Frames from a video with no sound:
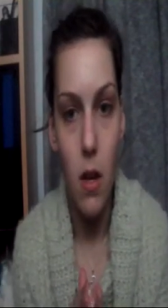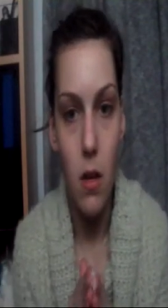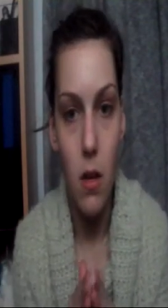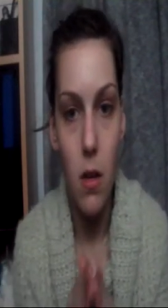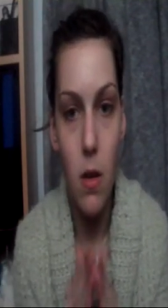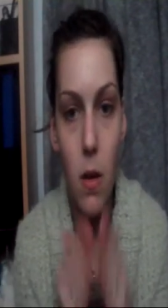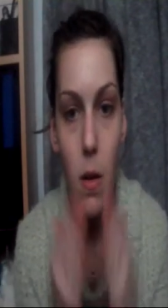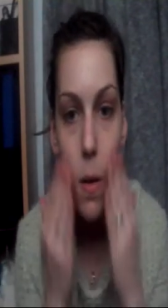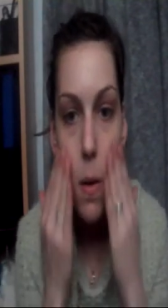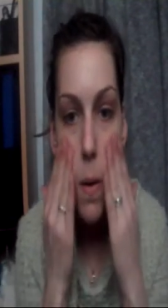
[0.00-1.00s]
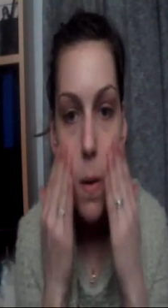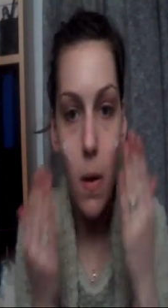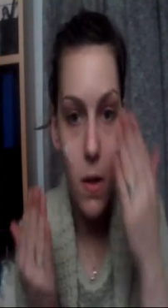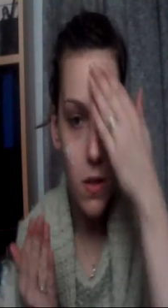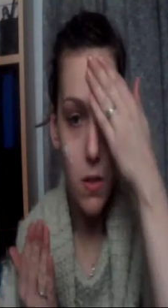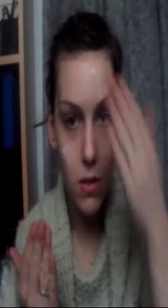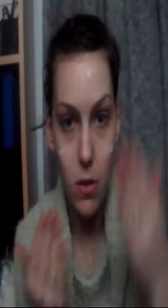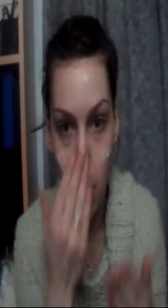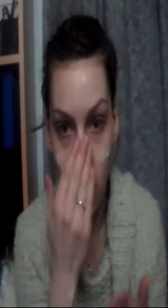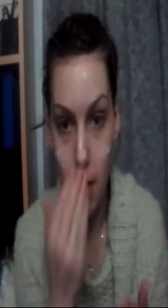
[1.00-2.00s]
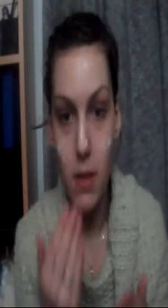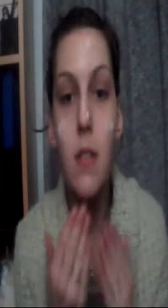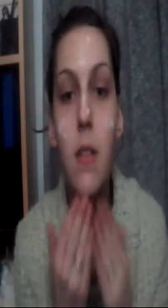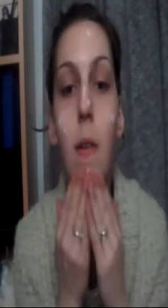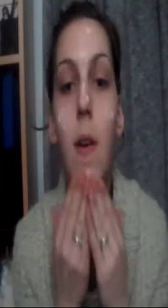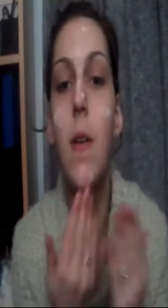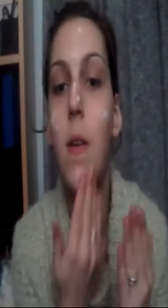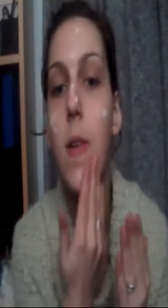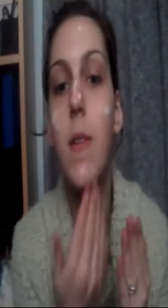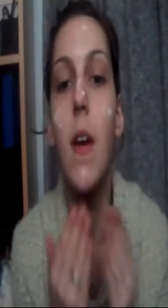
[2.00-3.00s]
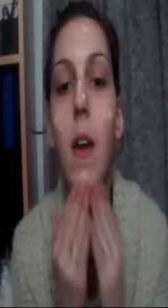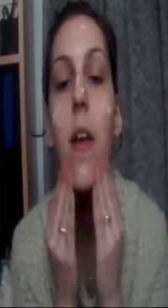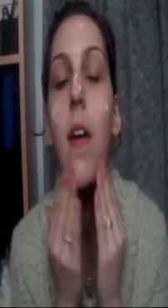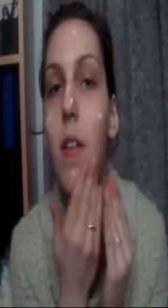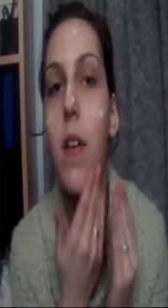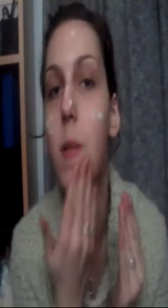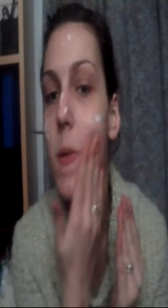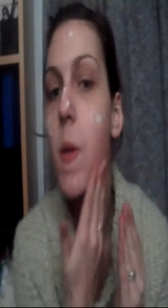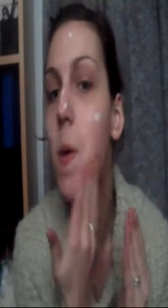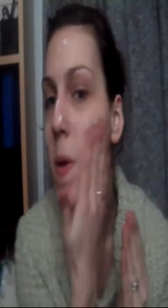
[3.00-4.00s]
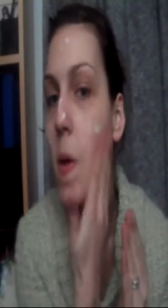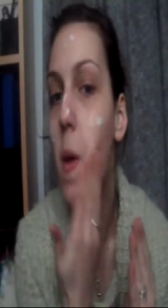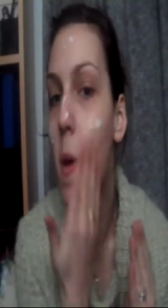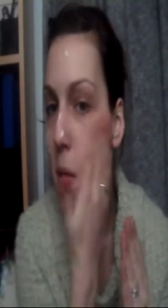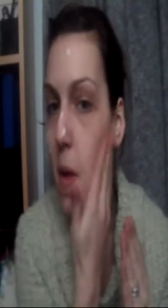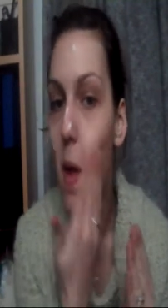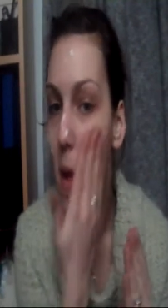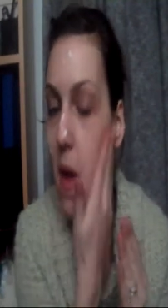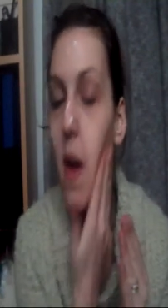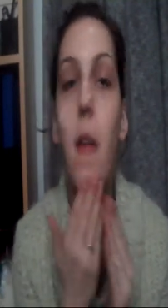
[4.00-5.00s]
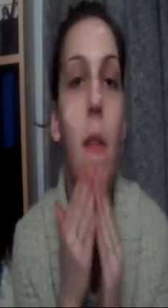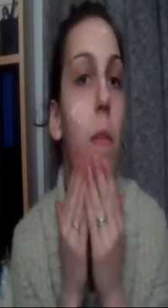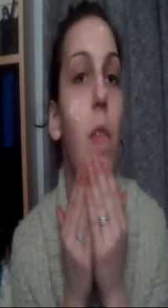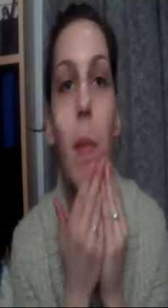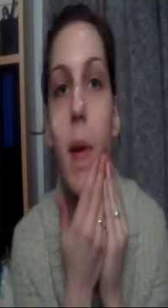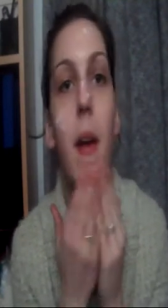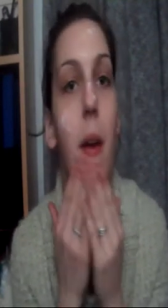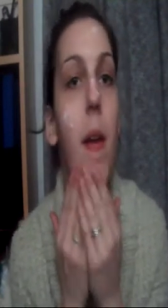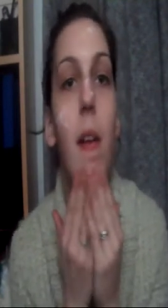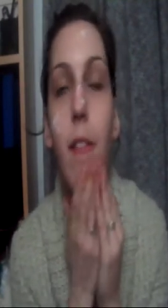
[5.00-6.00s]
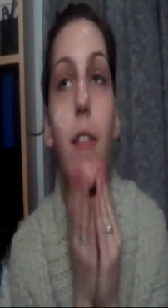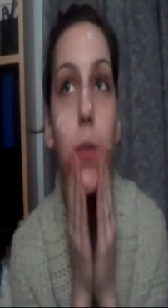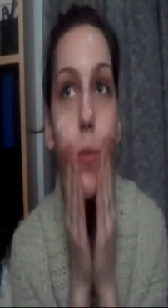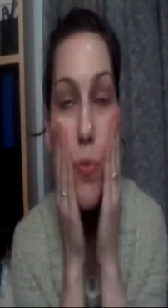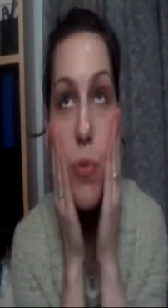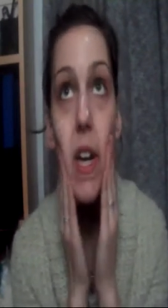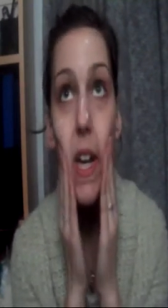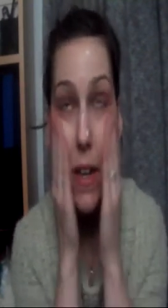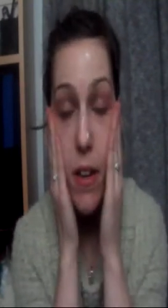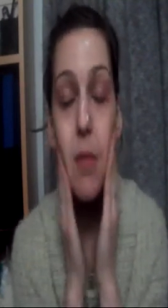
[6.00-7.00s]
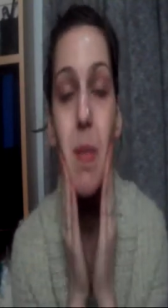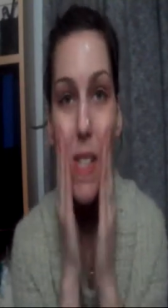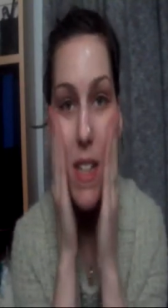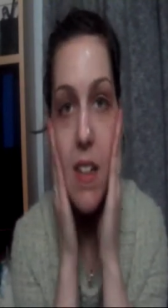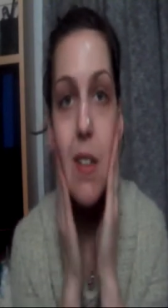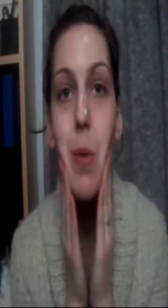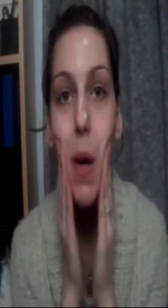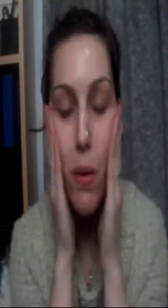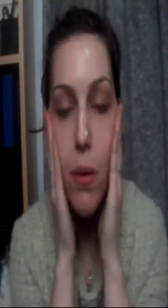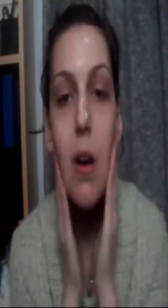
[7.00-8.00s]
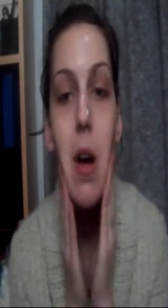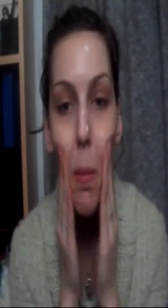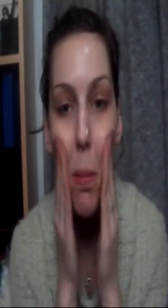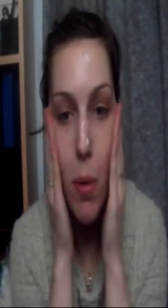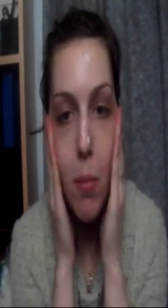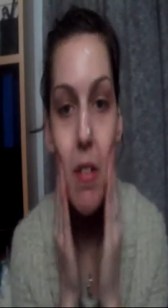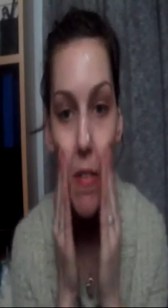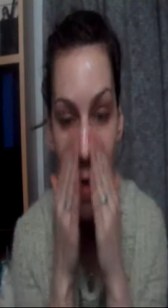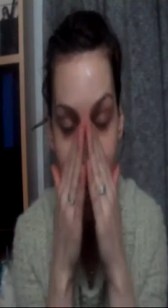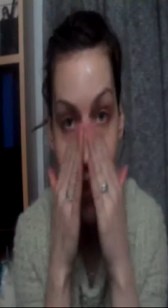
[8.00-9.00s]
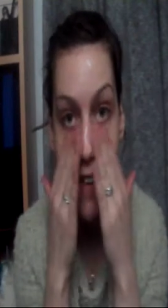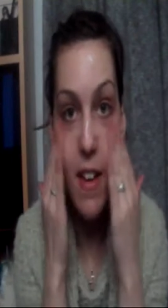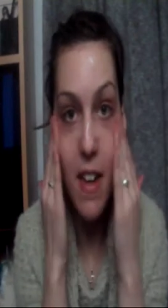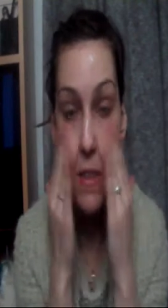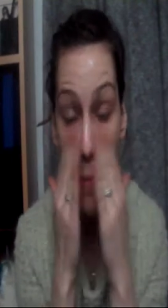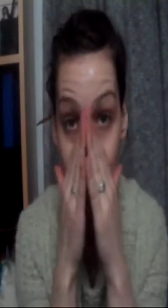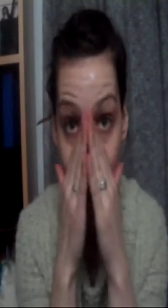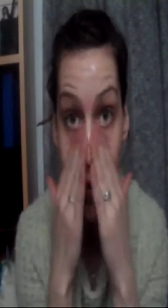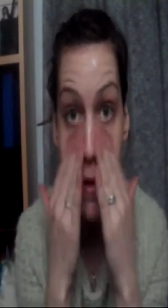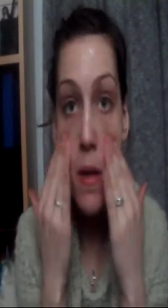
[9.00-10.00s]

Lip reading: and then I just dot this certain areas and then rub it in. It feels really good on my skin as well. On my face I have eczema,